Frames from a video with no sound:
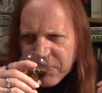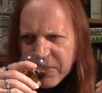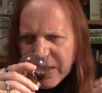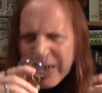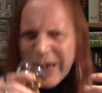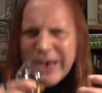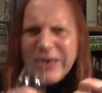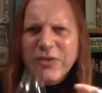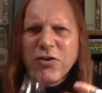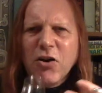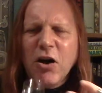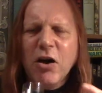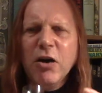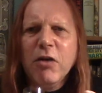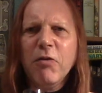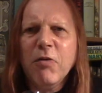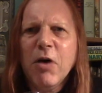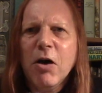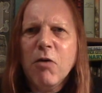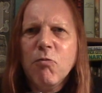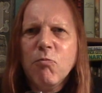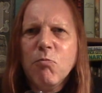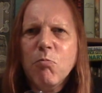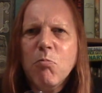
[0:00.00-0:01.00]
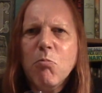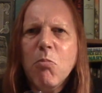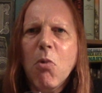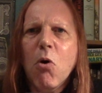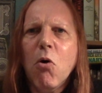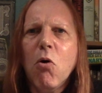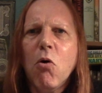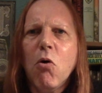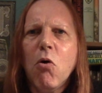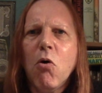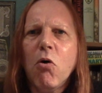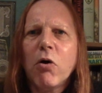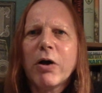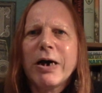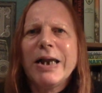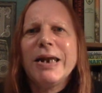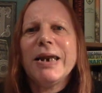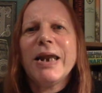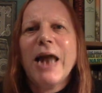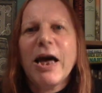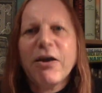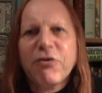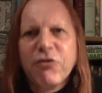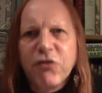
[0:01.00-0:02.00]
it's kind of more
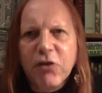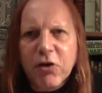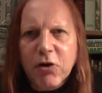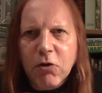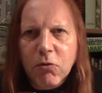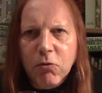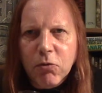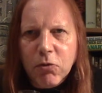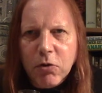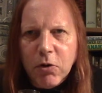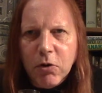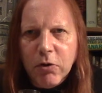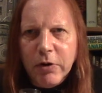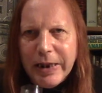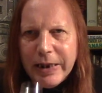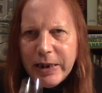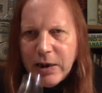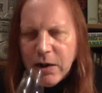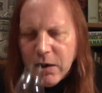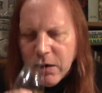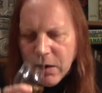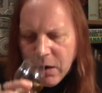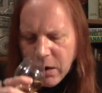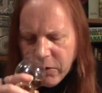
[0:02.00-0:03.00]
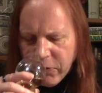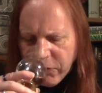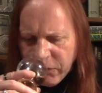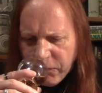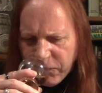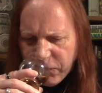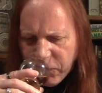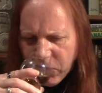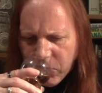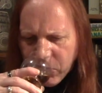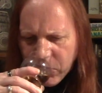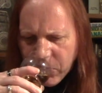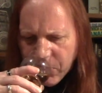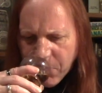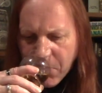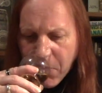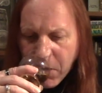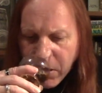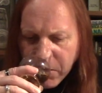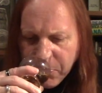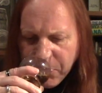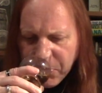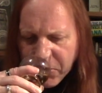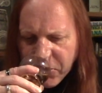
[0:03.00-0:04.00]
classical Caol Ila from
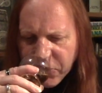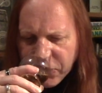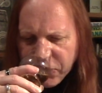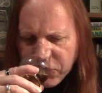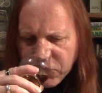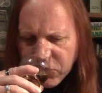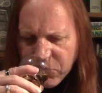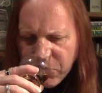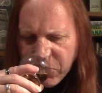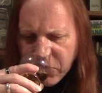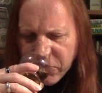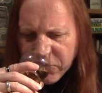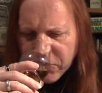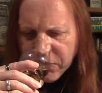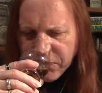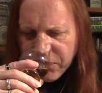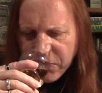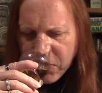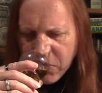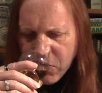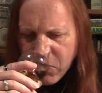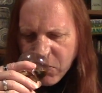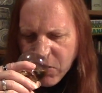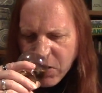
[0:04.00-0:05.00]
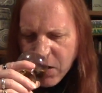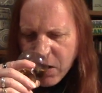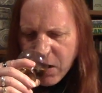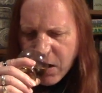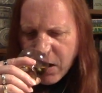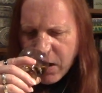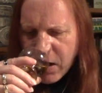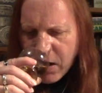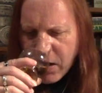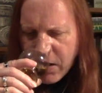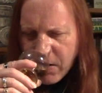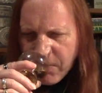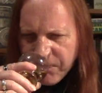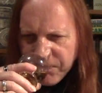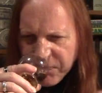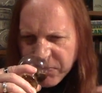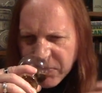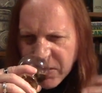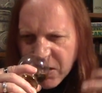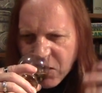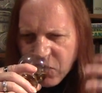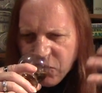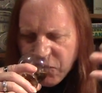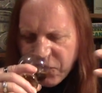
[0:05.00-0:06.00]
my personal point of view. Um,
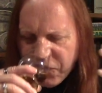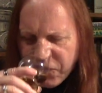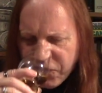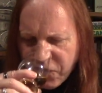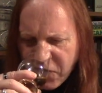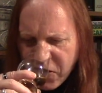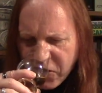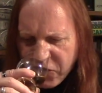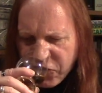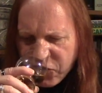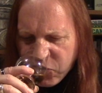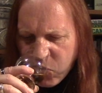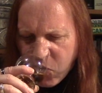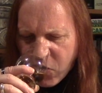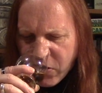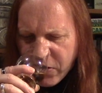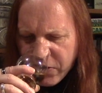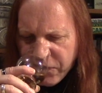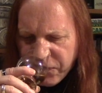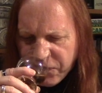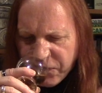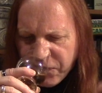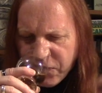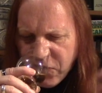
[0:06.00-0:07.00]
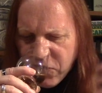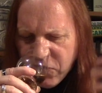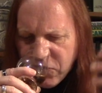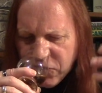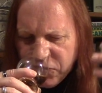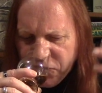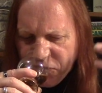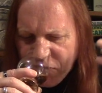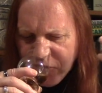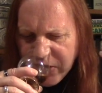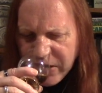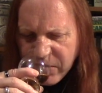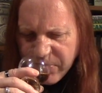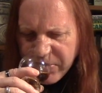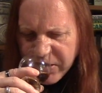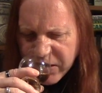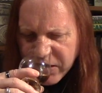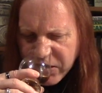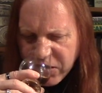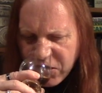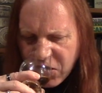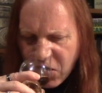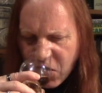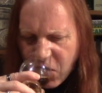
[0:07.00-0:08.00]
fresh white fruits, a little bit
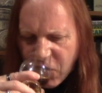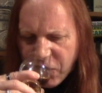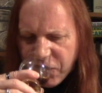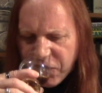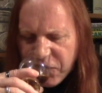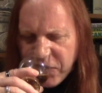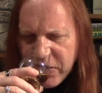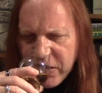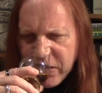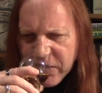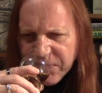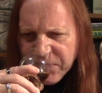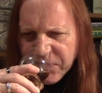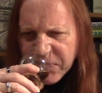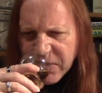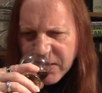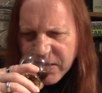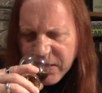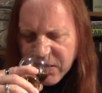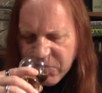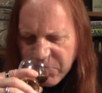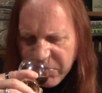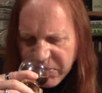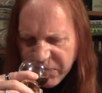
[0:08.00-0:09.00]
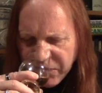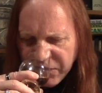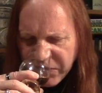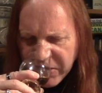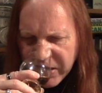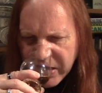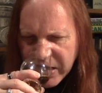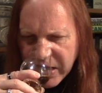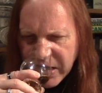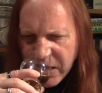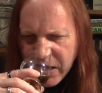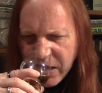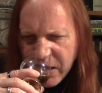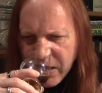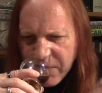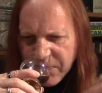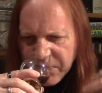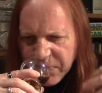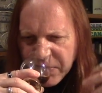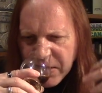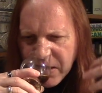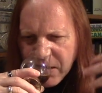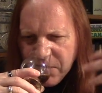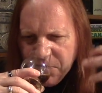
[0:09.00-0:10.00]
of coffee, a little bit of vanilla,
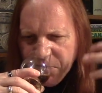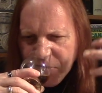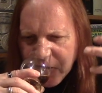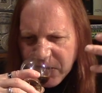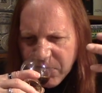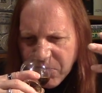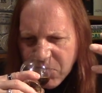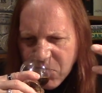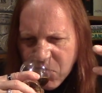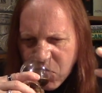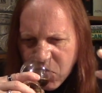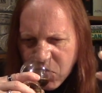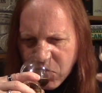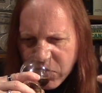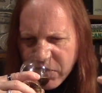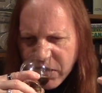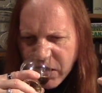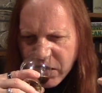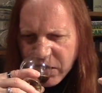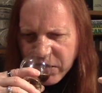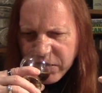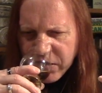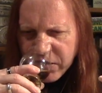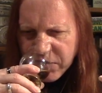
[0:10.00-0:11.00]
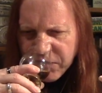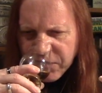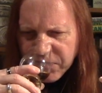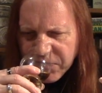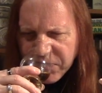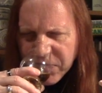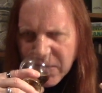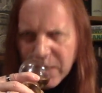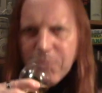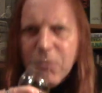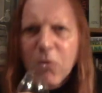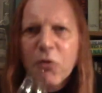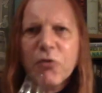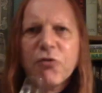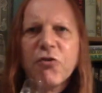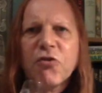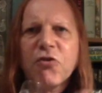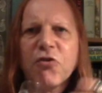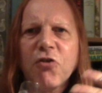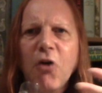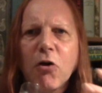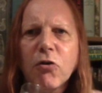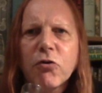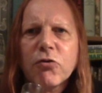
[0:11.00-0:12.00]
but more kind of more
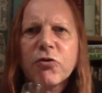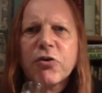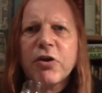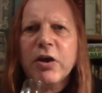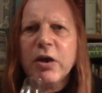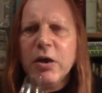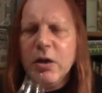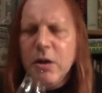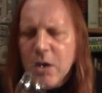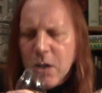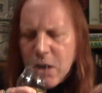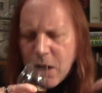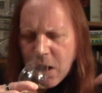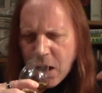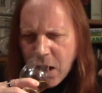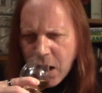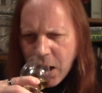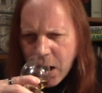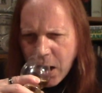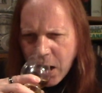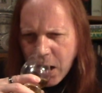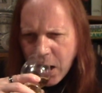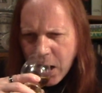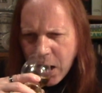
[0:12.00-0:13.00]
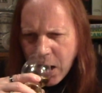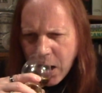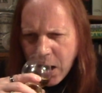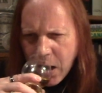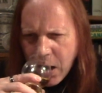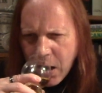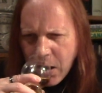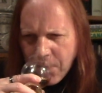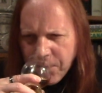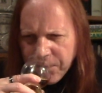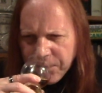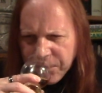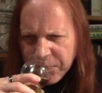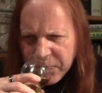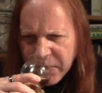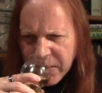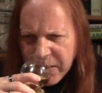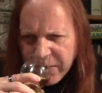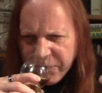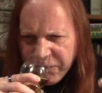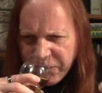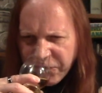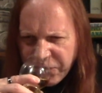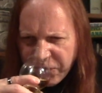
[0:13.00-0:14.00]
salty, um,
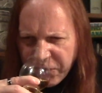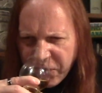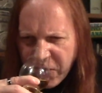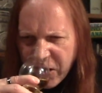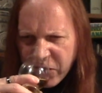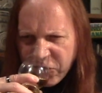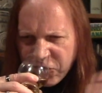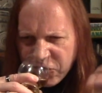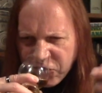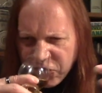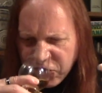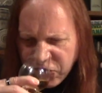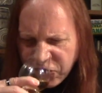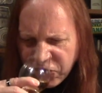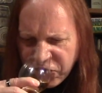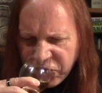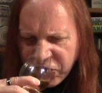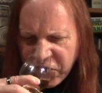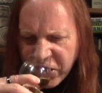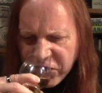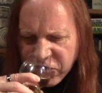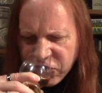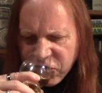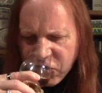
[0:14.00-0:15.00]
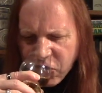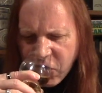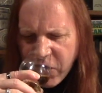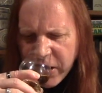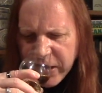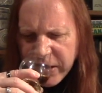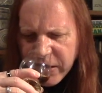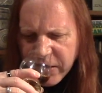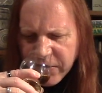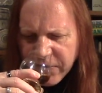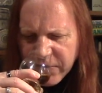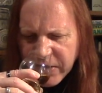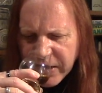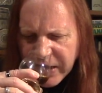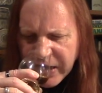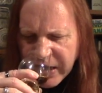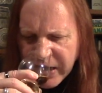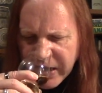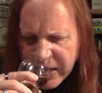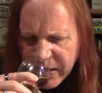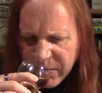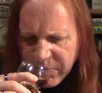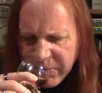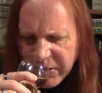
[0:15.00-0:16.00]
fresh citric, a
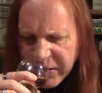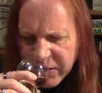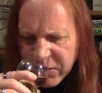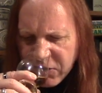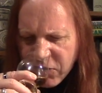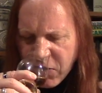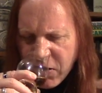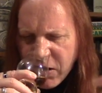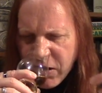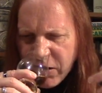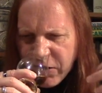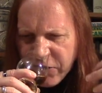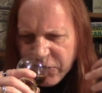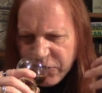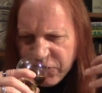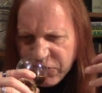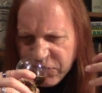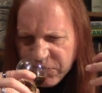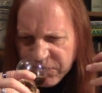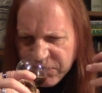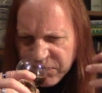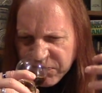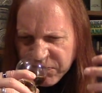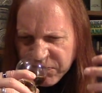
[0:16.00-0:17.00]
little bit of grass.